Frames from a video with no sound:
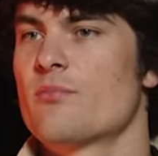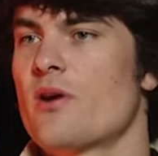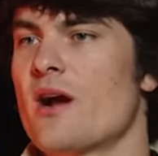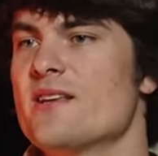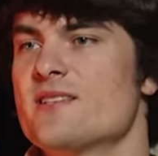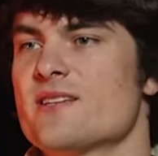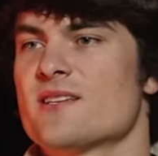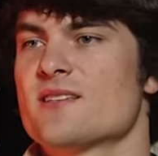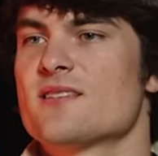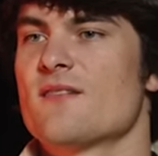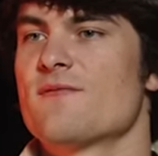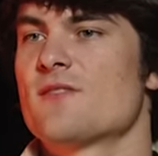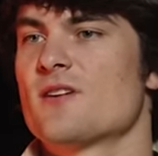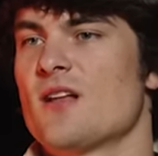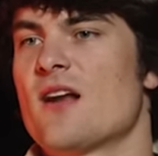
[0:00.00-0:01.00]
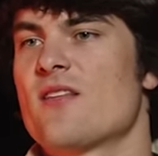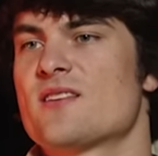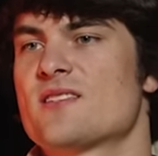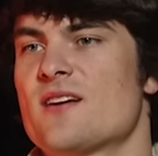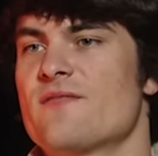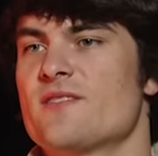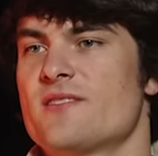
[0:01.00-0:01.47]
the pricing and stuff for a lot of the
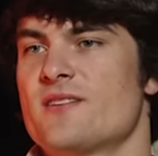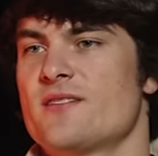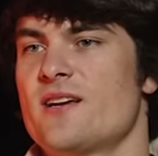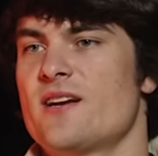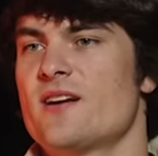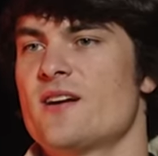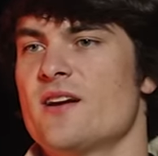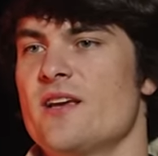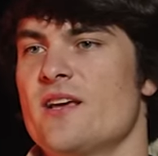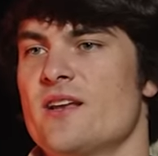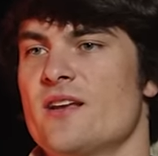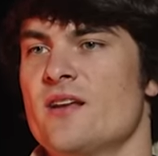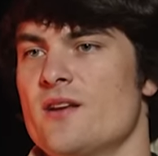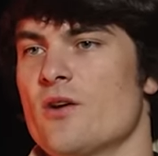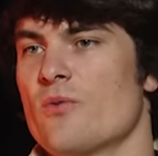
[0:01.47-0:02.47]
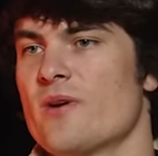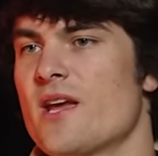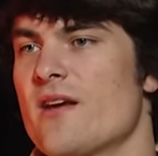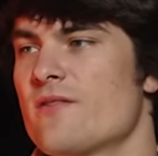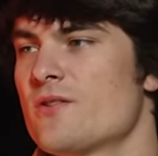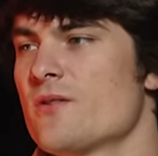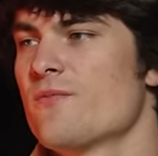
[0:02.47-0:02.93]
stuff isn't there. And you know we
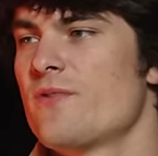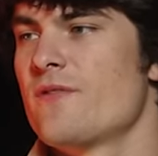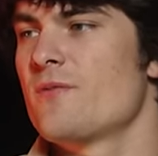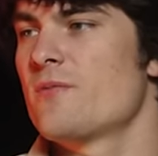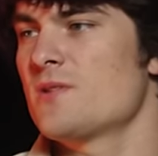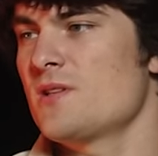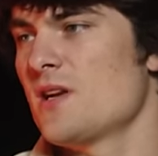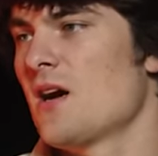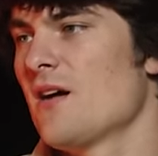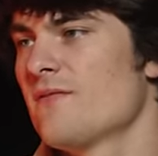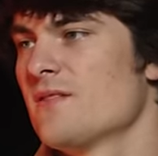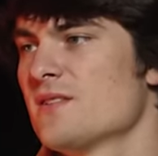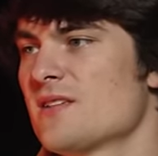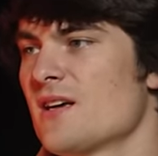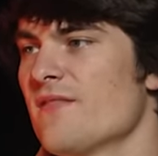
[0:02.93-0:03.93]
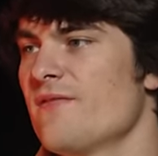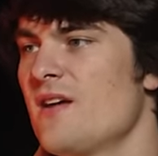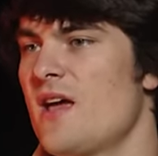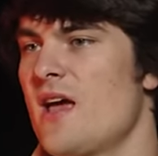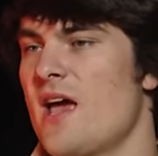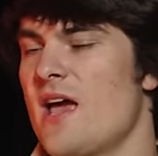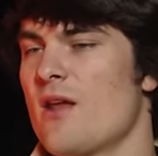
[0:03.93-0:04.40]
gave it to them fifty percent off and stuff.
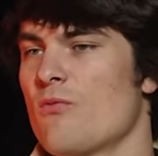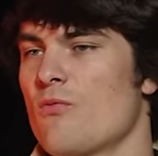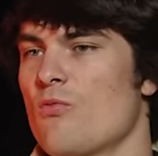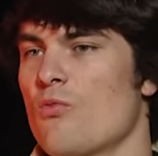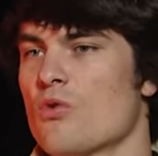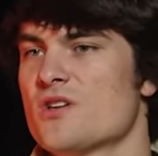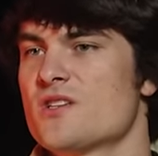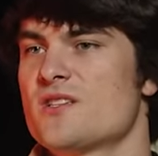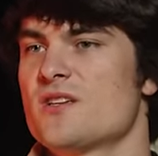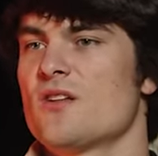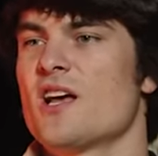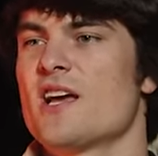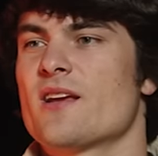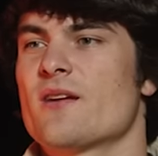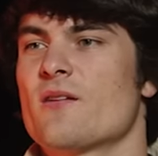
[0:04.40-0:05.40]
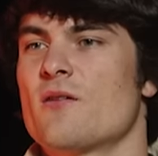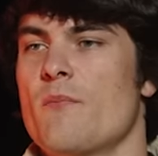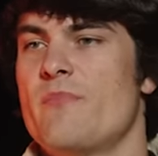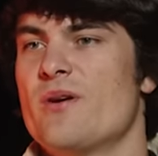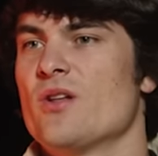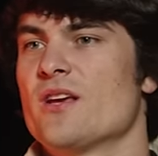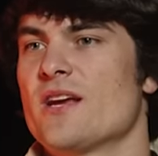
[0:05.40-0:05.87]
And we're still like
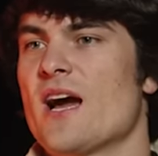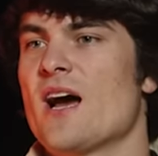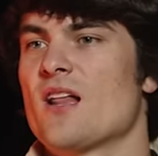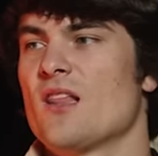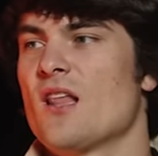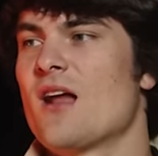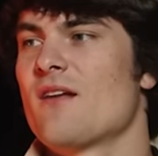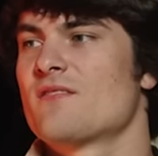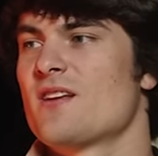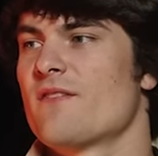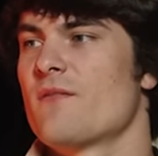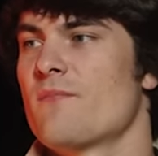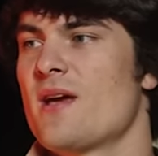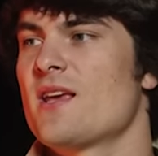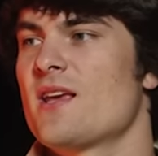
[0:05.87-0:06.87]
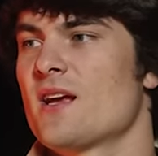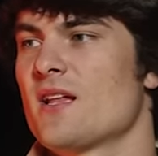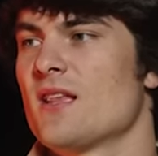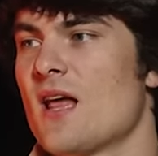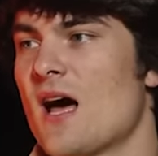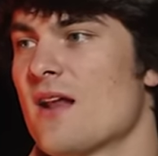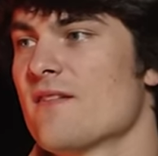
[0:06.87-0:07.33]
building out a lot of stuff and making a
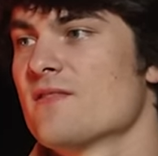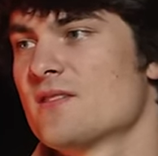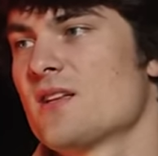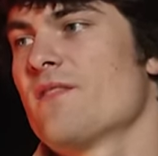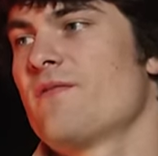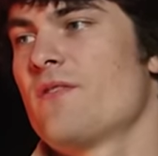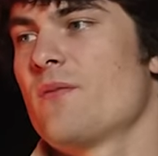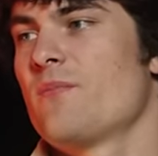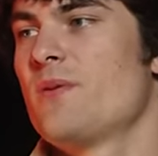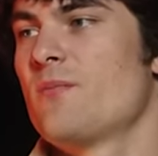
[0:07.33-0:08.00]
lot of stuff for the